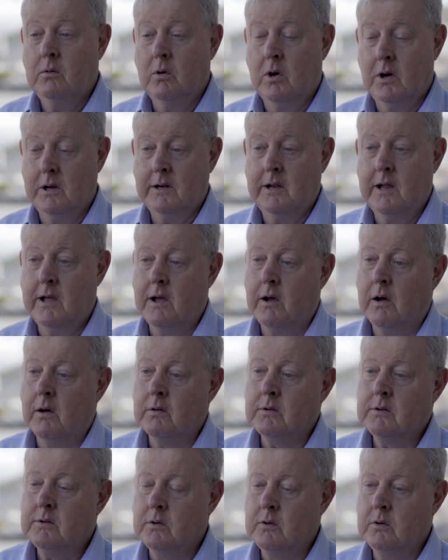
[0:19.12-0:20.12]
right
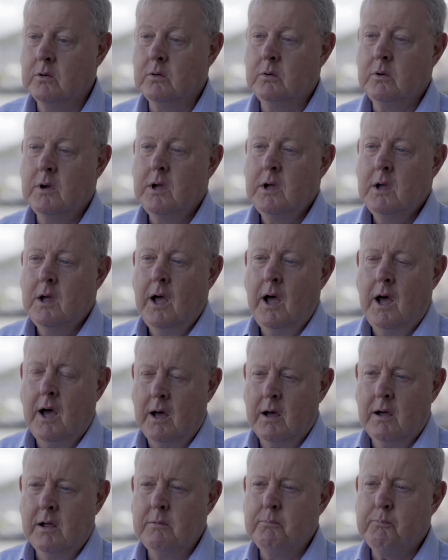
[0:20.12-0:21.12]
now, to
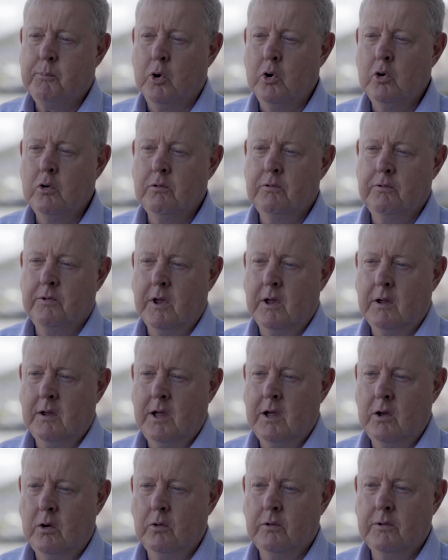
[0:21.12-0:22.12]
improve the
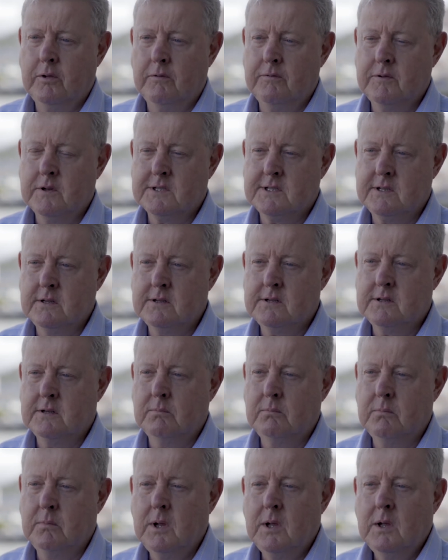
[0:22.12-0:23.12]
health of the
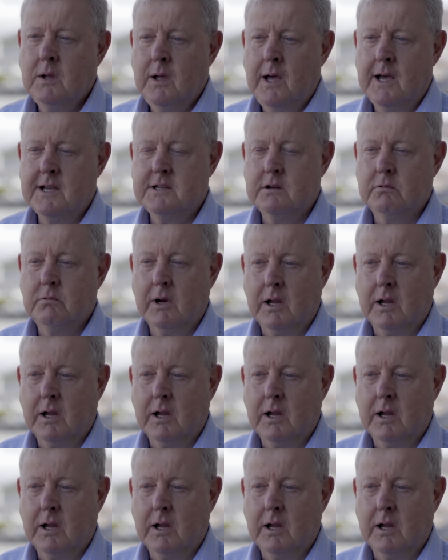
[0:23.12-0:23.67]
system as it